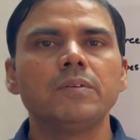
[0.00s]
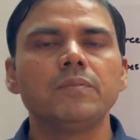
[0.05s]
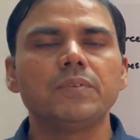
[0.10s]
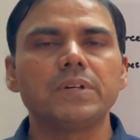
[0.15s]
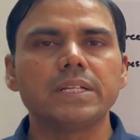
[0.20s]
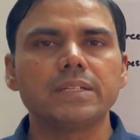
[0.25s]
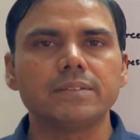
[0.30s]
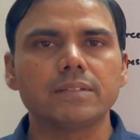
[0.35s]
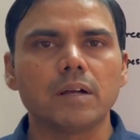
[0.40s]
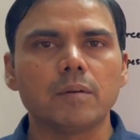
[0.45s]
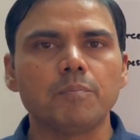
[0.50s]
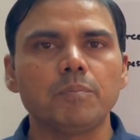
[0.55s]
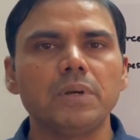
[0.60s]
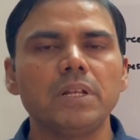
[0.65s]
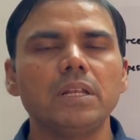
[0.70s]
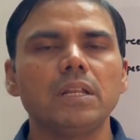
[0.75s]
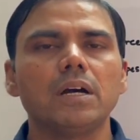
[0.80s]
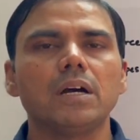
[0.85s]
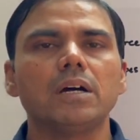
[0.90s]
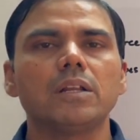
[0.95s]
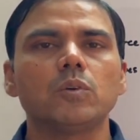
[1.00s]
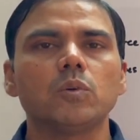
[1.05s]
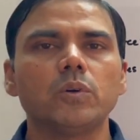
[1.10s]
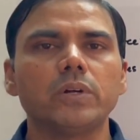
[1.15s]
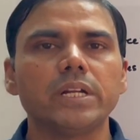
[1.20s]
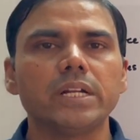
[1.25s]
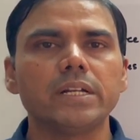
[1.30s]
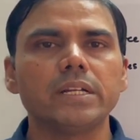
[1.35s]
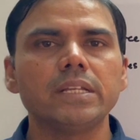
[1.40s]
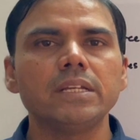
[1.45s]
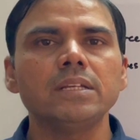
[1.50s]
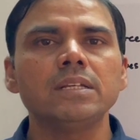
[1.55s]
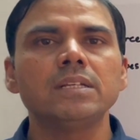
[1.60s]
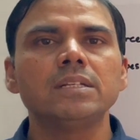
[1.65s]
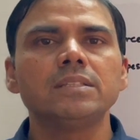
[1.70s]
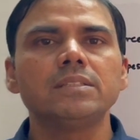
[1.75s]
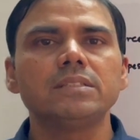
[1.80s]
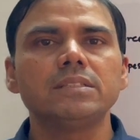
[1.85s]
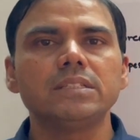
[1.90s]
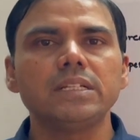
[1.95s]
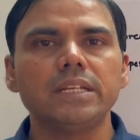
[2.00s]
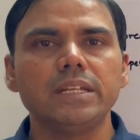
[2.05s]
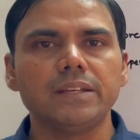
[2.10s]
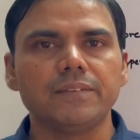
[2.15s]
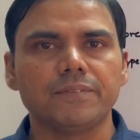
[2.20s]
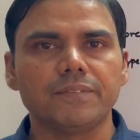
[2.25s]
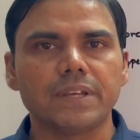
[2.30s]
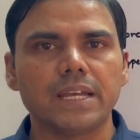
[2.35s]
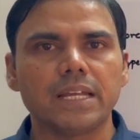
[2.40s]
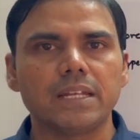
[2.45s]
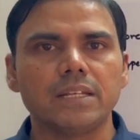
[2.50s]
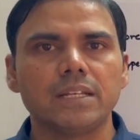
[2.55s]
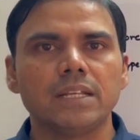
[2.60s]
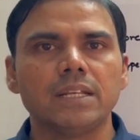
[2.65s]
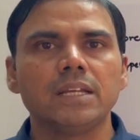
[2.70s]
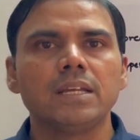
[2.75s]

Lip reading: For example, a rotating ceiling fan.